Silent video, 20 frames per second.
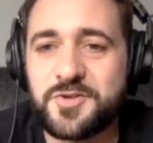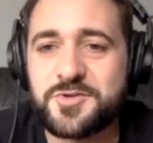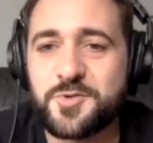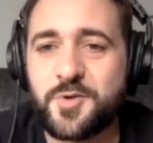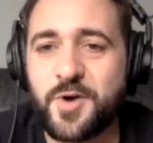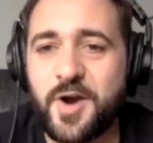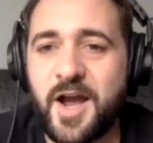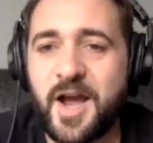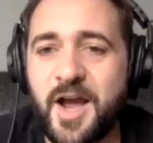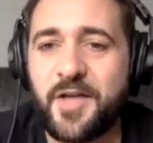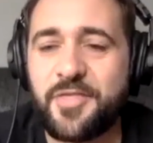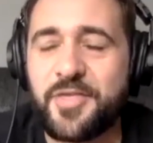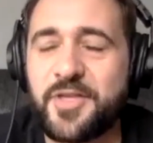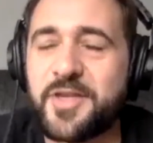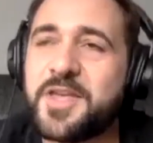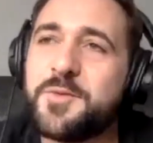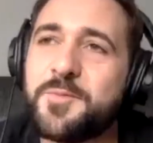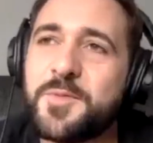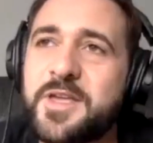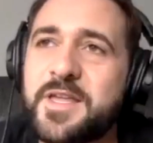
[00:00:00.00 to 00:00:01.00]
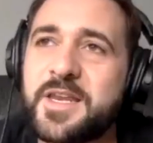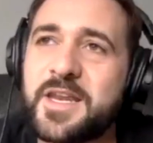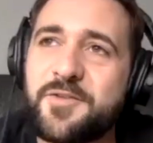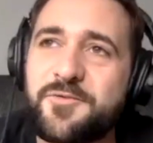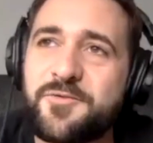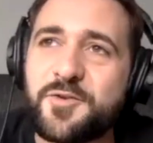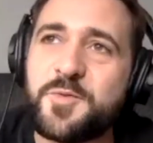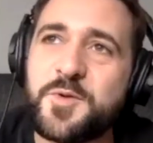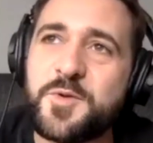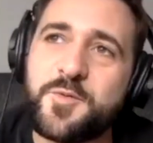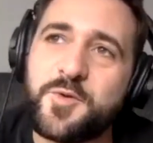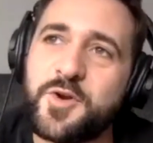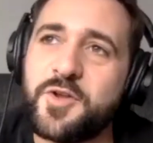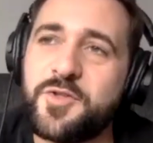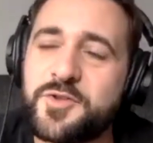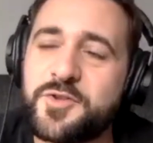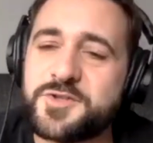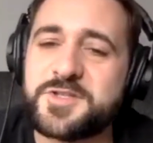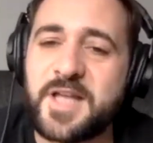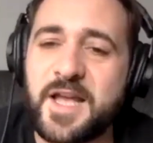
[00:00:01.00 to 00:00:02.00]
So I think it'd be great for people to
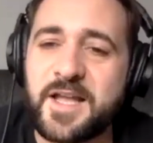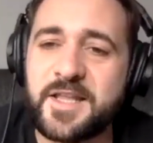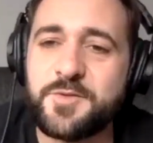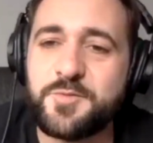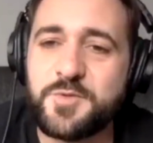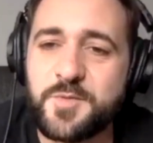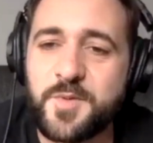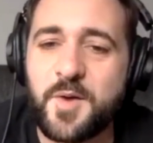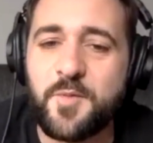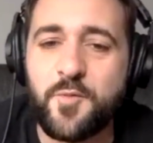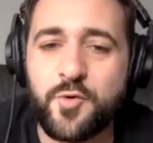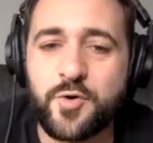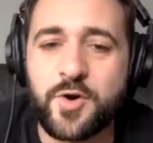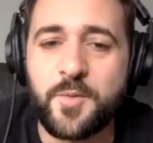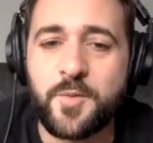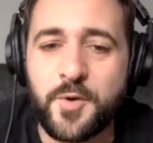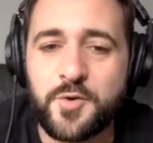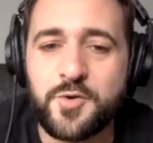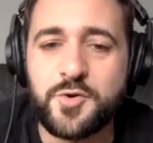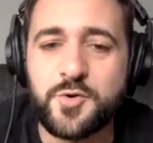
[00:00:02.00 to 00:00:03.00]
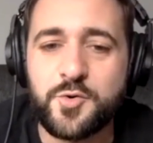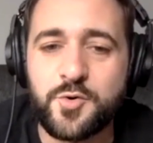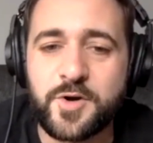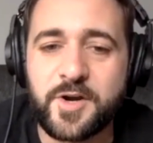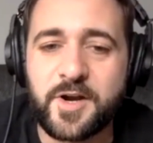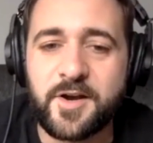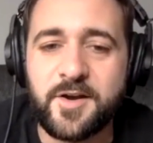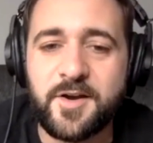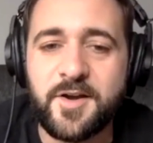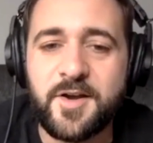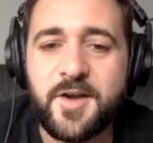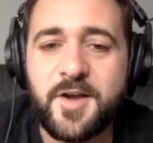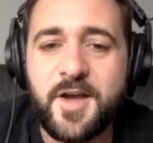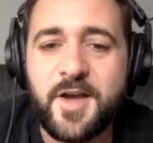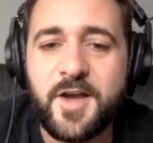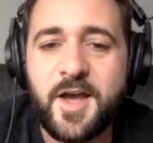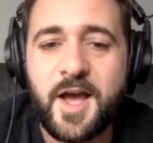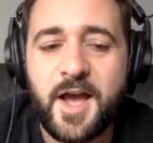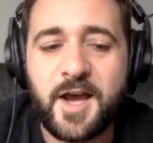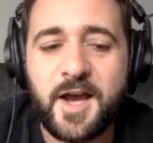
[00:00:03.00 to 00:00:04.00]
understand a wee bit more about yoga.
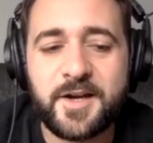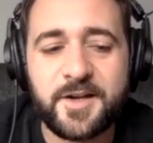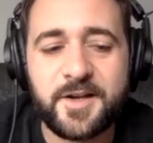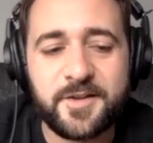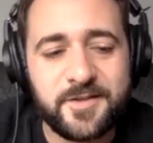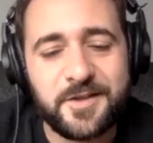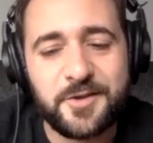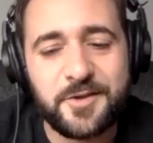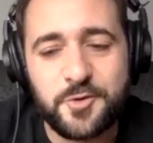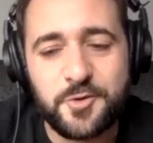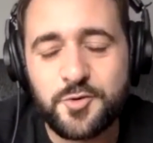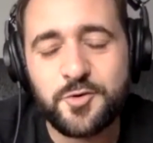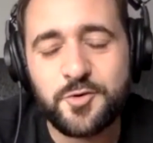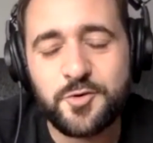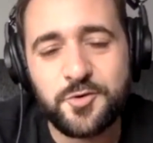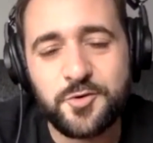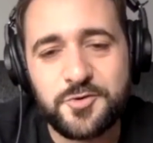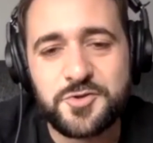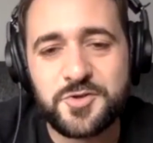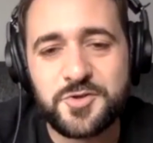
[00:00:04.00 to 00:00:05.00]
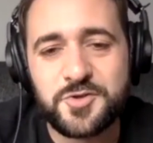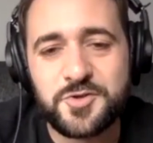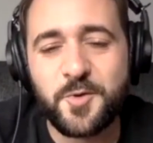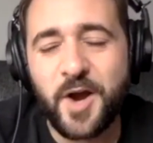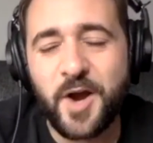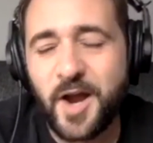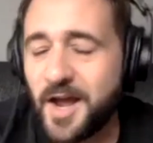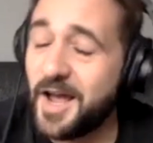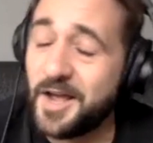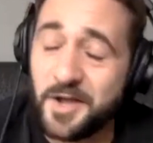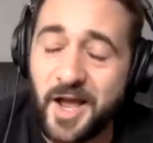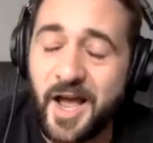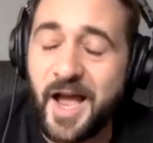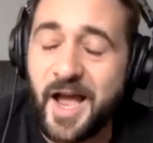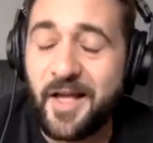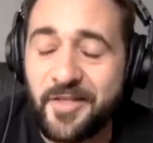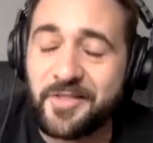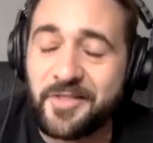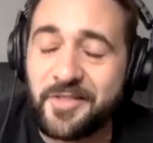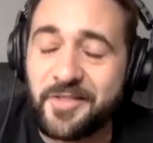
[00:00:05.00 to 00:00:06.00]
And I think you should. Well, I
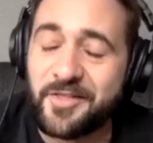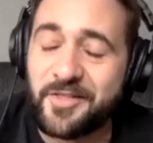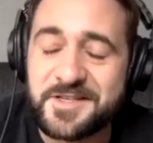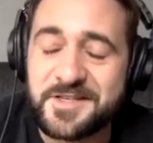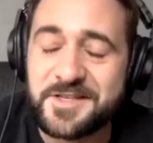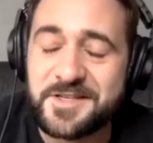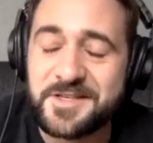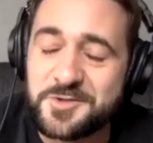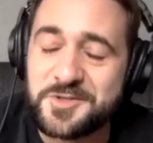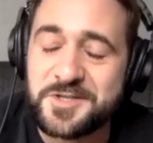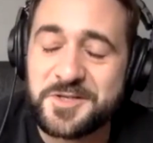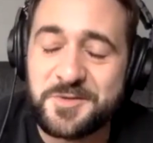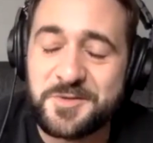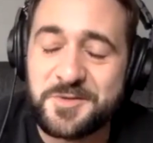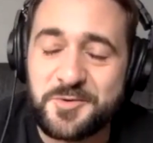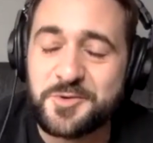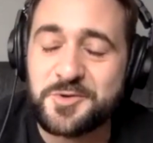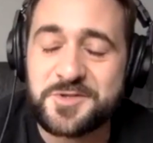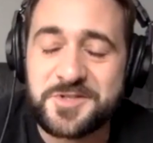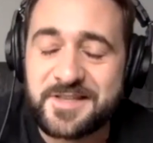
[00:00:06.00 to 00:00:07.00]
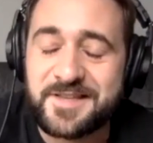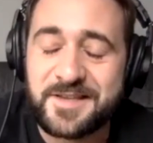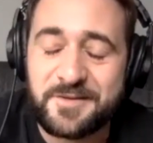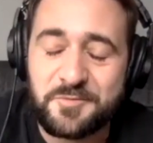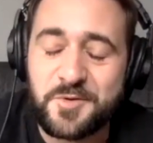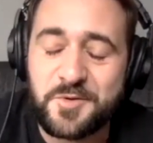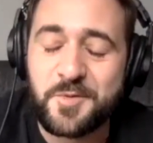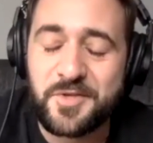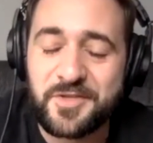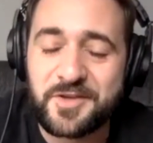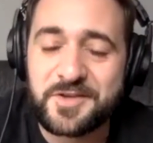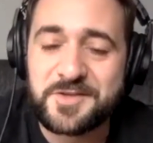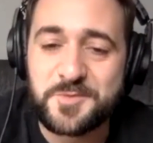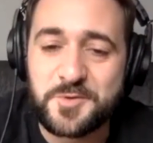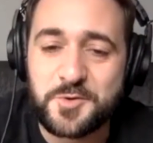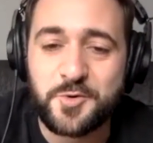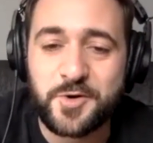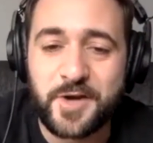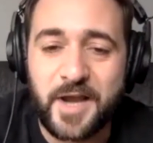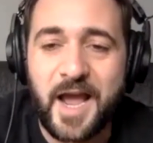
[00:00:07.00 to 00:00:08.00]
like listening to you. So see, when you're sitting telling me about things about
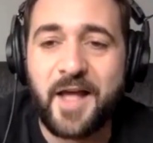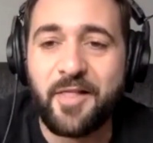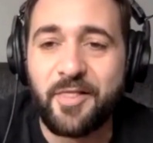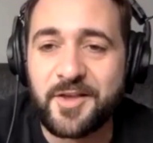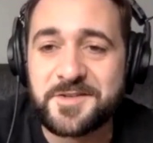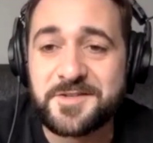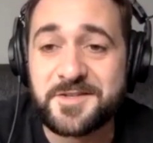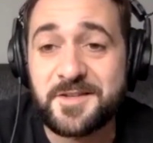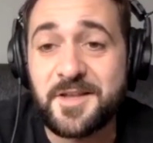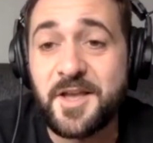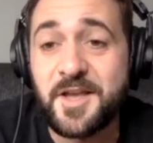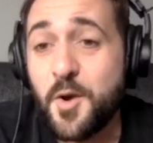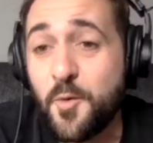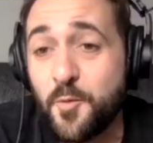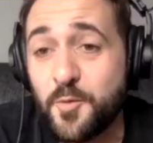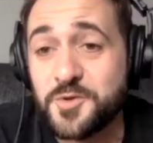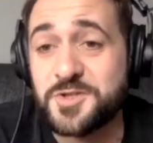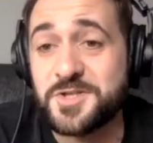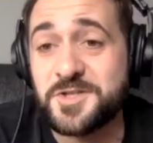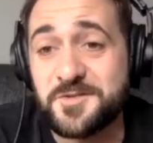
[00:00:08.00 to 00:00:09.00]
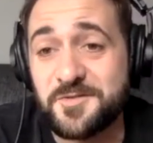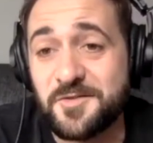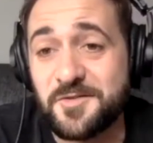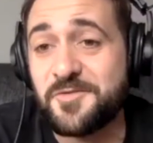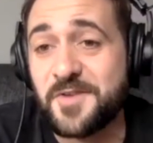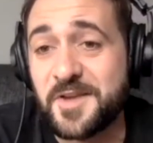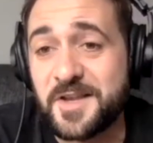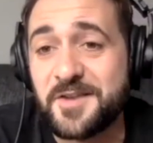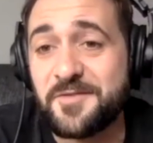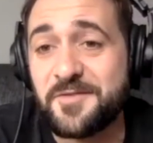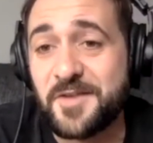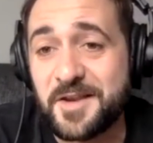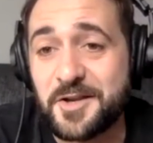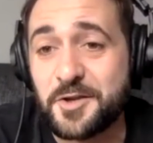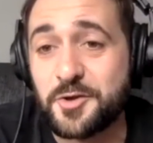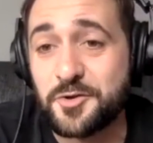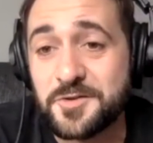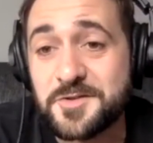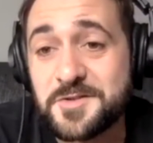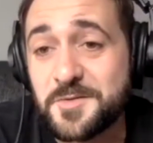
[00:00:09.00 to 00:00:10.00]
yoga, I listen, which is very, very
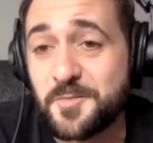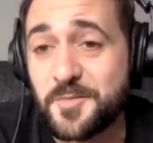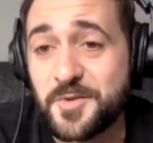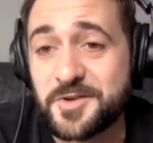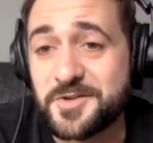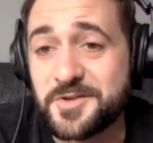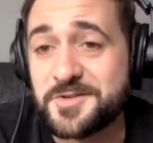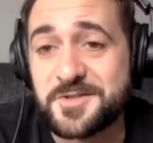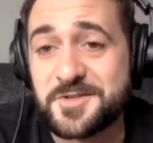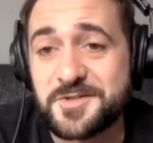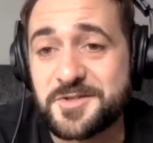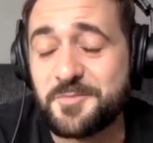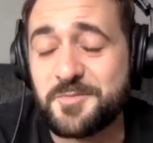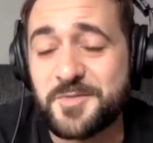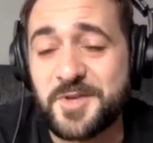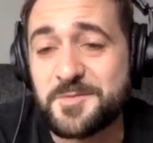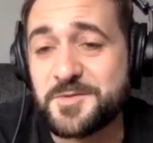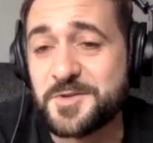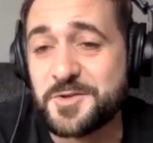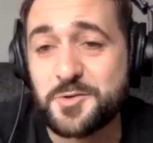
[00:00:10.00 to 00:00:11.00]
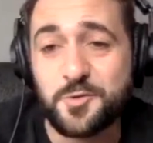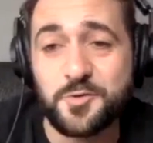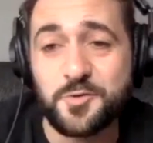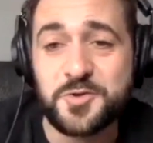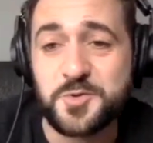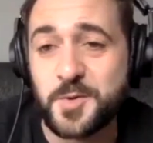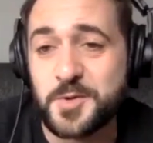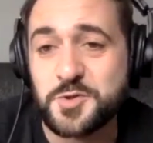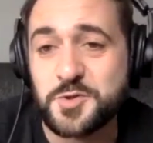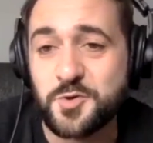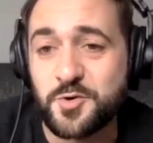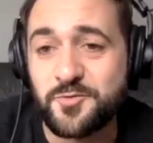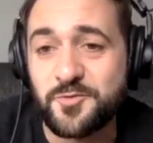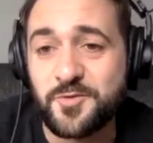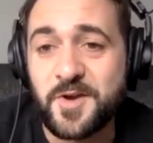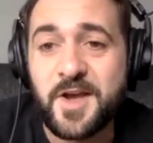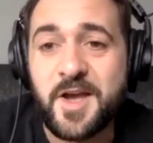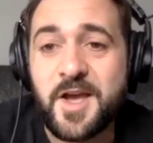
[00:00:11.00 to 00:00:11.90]
good because sometimes I totally switch off.